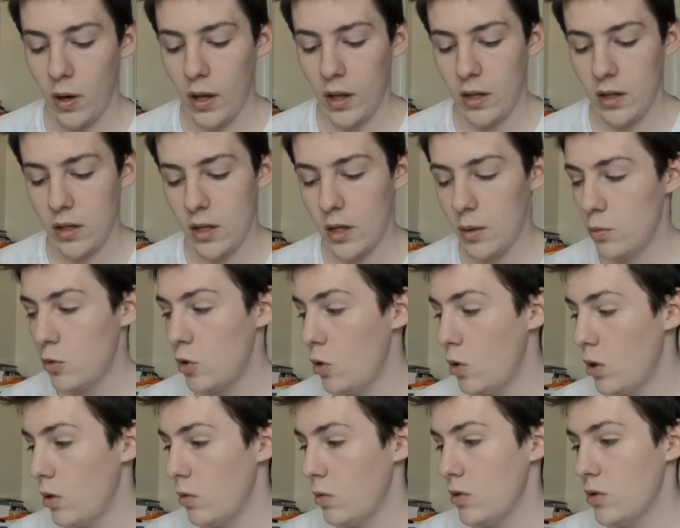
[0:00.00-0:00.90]
what I ended up
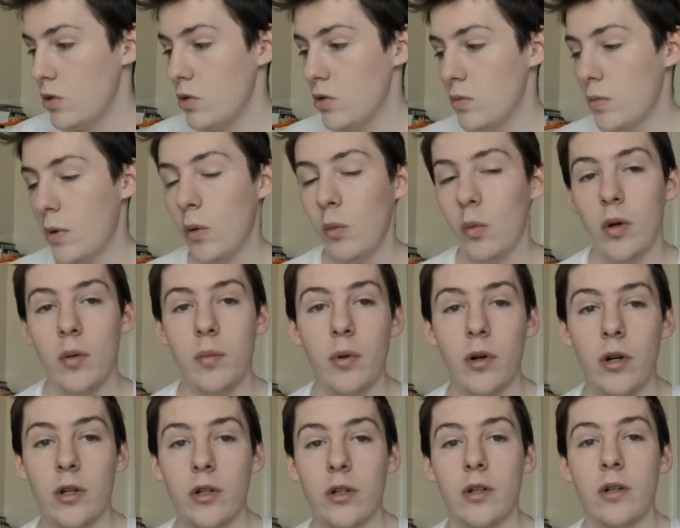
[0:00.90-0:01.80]
doing was use my
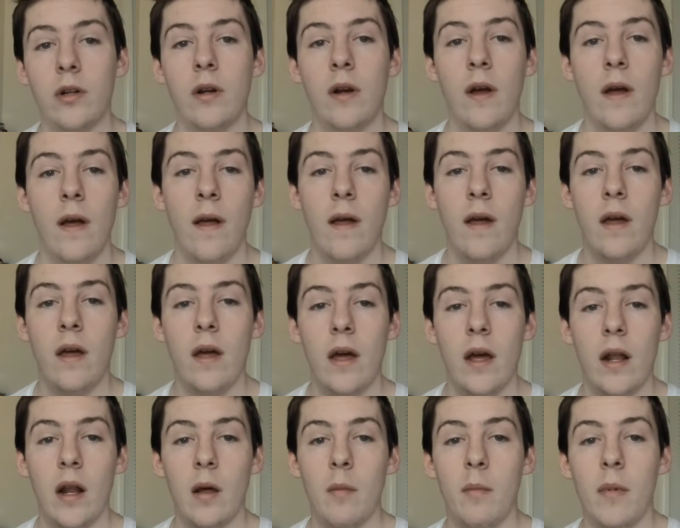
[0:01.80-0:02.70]
wood burner,
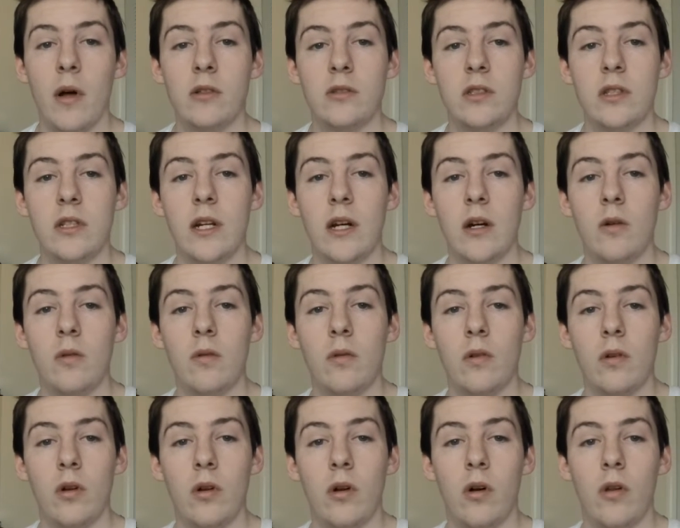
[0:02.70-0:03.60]
and I melted
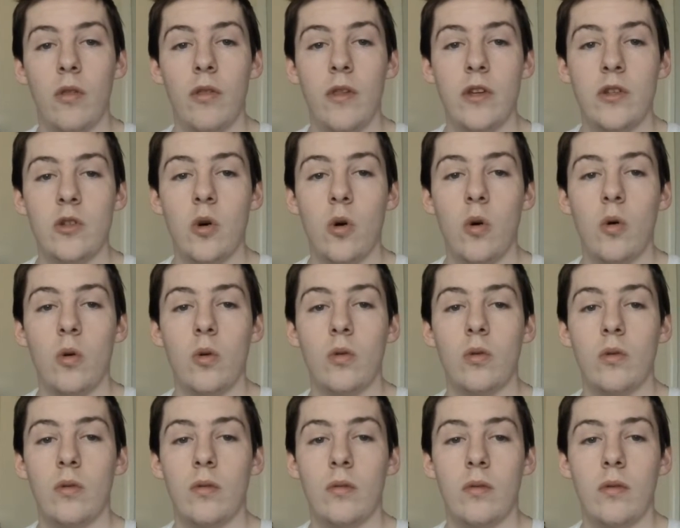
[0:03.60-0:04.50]
out this
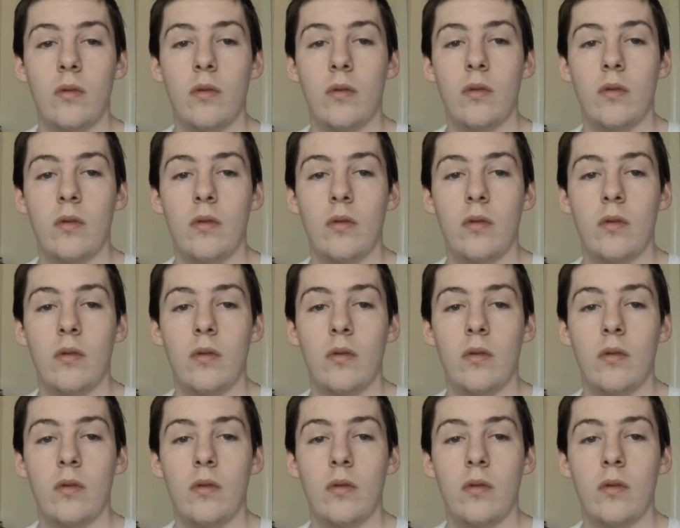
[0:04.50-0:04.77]
whole